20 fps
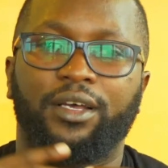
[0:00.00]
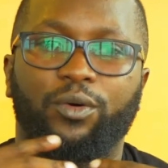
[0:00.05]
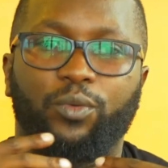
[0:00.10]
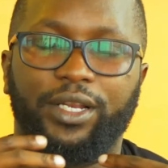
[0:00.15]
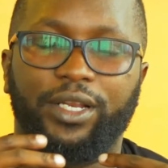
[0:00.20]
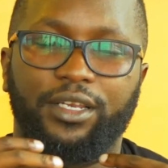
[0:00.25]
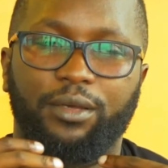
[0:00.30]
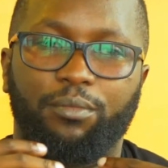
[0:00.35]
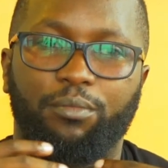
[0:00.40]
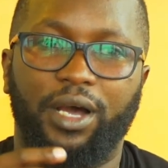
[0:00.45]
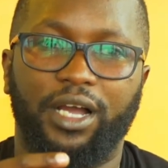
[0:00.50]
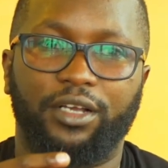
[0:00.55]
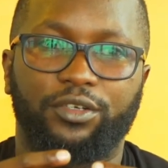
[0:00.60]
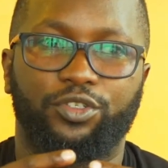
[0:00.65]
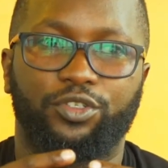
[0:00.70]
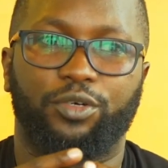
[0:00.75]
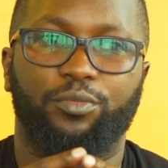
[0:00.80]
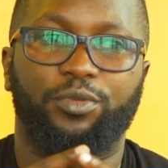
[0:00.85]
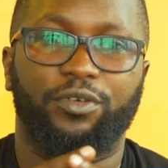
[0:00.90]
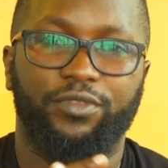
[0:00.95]
what the
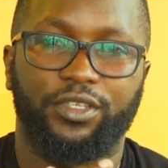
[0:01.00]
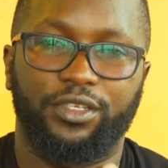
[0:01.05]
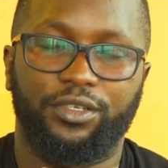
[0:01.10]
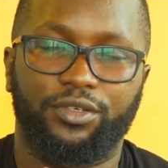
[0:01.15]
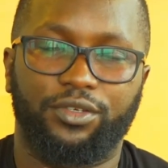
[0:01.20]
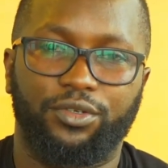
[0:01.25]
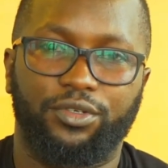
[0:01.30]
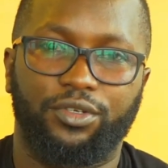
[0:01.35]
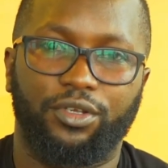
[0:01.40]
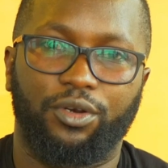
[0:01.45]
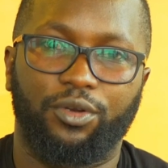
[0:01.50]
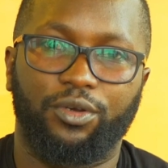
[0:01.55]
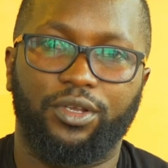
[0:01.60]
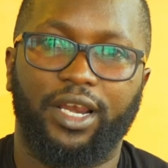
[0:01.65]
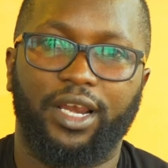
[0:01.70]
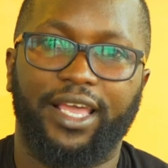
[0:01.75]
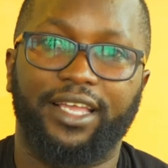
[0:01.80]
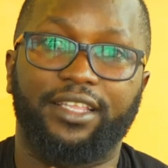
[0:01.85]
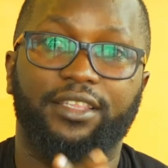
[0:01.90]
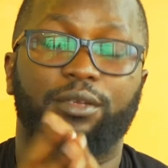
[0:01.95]
backdrop of the studio looked
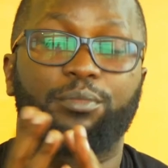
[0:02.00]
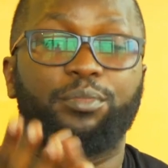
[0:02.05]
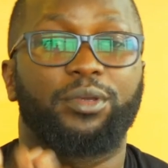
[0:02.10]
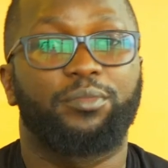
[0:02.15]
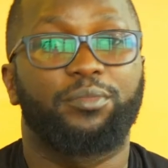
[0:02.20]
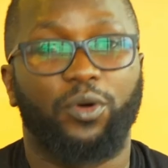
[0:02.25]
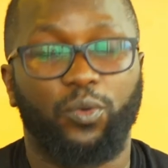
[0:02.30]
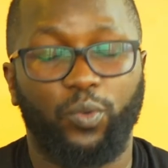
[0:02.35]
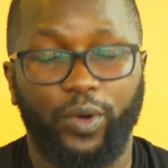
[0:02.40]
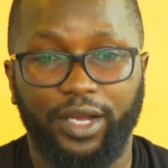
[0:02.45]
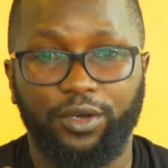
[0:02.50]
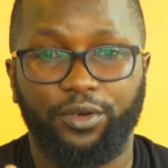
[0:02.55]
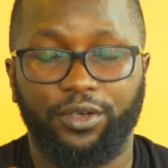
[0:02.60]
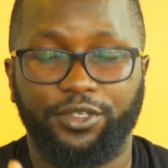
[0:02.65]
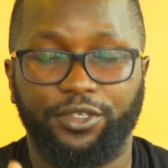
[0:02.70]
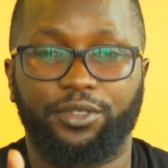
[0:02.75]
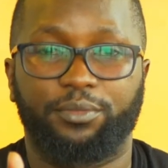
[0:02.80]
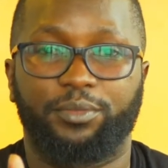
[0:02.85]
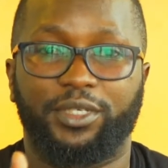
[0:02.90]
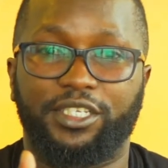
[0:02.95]
like that people were
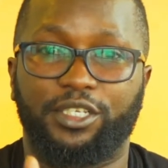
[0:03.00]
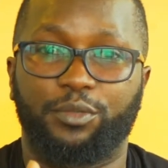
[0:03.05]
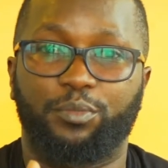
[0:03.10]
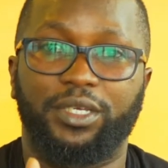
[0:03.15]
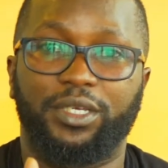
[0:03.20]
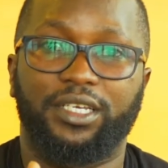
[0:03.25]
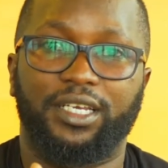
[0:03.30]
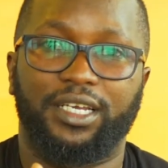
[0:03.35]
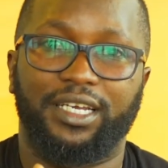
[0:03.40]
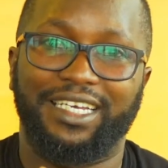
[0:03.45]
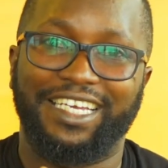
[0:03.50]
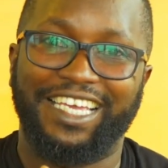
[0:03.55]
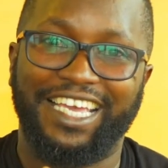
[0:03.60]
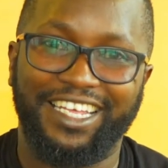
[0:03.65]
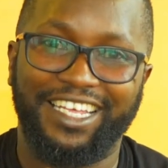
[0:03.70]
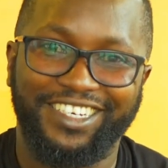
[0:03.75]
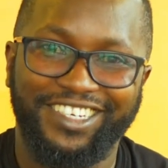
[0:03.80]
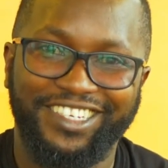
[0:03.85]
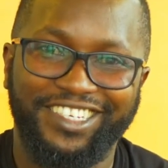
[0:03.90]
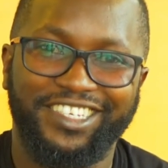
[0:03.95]
going to be speaking
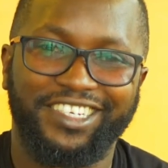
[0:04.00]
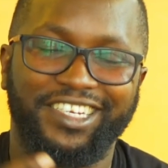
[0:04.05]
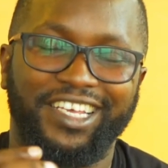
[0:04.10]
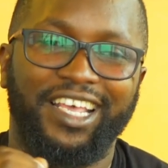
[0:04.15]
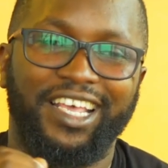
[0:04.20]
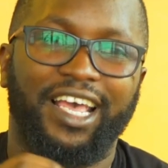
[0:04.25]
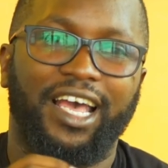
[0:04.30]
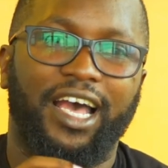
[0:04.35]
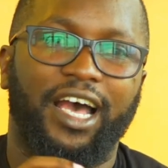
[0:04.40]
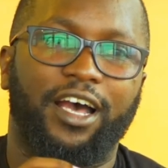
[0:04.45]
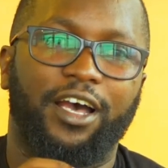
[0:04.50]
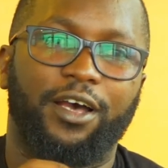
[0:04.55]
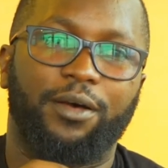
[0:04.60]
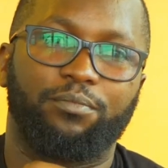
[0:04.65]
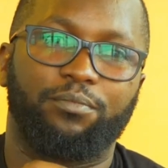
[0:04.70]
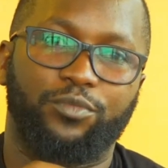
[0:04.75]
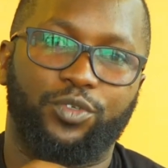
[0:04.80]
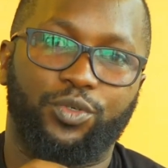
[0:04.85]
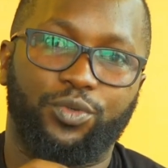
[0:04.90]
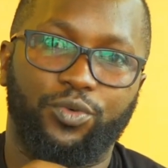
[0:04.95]
against,
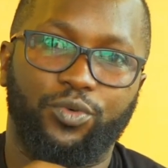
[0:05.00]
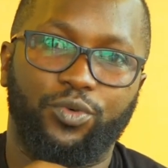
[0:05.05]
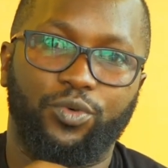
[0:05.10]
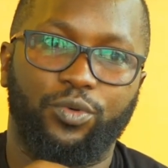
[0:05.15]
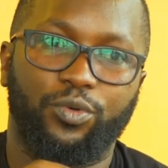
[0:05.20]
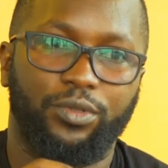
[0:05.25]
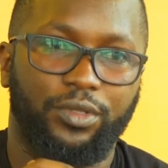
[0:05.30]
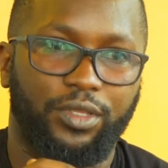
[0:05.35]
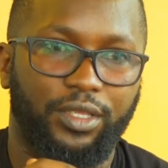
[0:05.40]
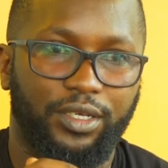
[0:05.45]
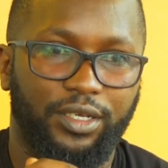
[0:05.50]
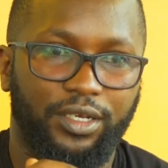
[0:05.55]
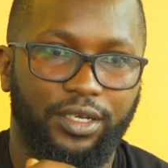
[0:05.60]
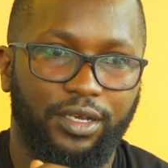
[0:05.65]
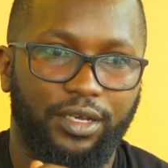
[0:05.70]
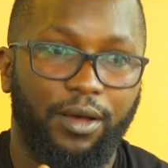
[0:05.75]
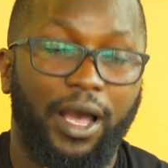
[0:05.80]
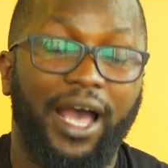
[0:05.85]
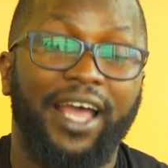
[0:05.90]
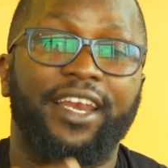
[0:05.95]
to
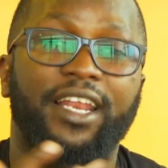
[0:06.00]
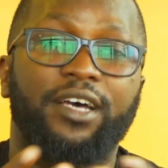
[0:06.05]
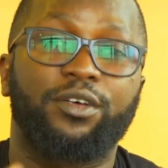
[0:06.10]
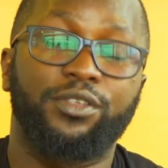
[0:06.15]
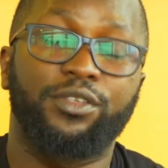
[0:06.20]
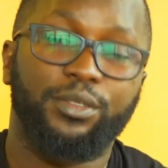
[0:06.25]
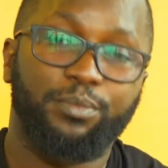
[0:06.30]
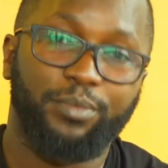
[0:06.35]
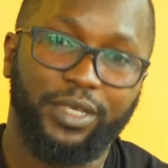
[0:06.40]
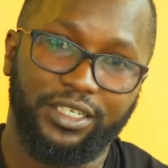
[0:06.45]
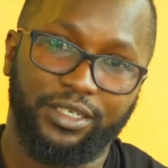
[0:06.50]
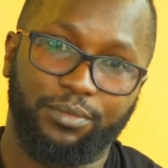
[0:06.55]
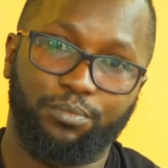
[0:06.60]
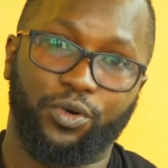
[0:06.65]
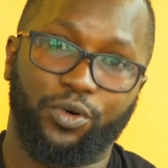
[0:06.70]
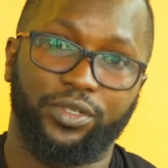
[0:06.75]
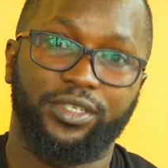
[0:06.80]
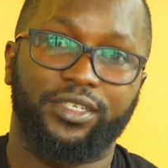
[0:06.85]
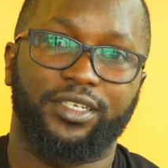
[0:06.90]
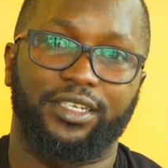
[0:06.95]
the announcement
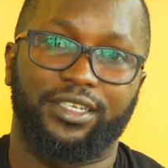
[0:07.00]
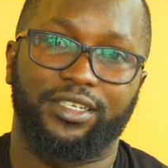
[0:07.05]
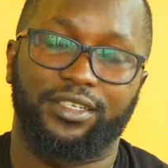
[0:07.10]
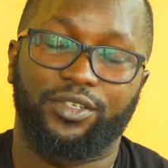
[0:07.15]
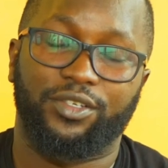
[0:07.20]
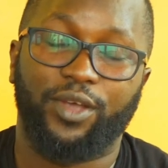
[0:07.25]
posters.